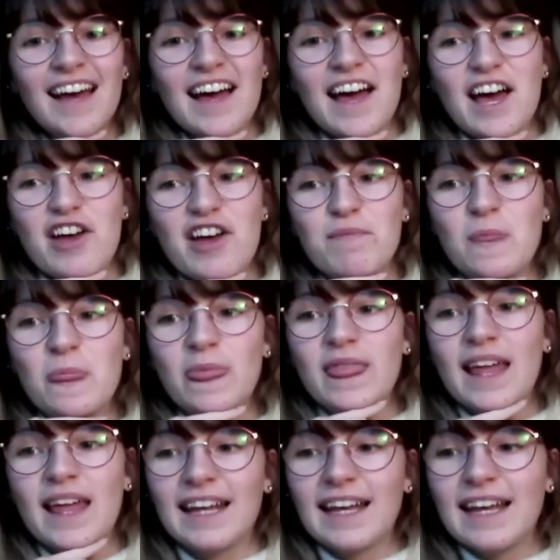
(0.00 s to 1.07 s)
Um,
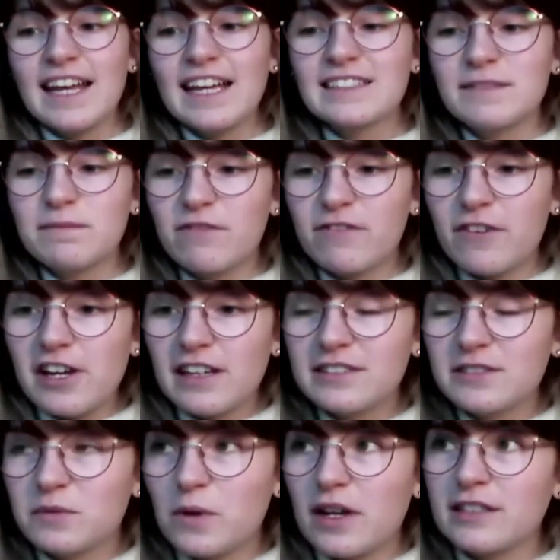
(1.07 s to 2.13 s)
and he
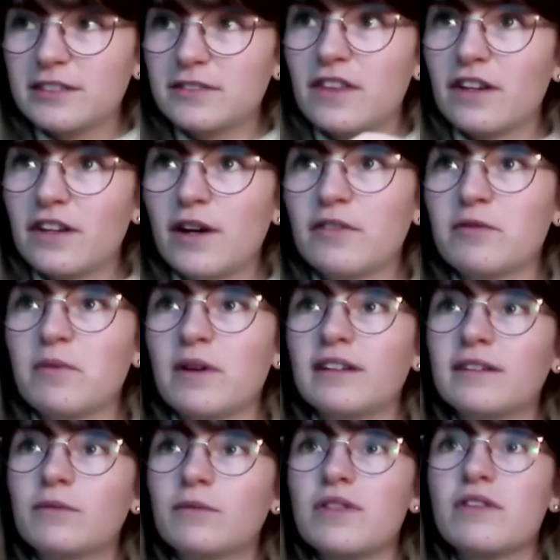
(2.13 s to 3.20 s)
first worked for the
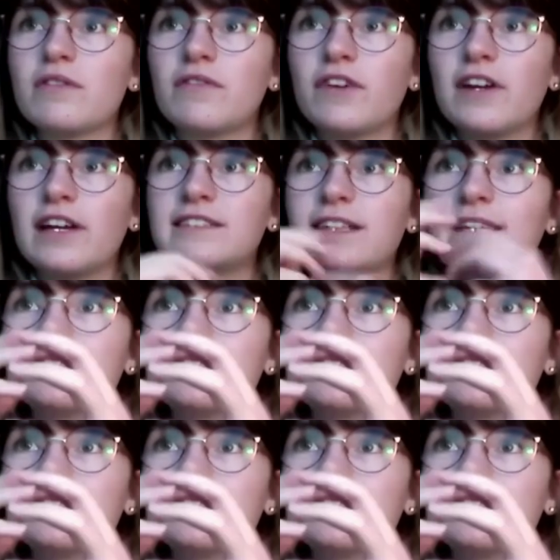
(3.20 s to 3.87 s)
government with the first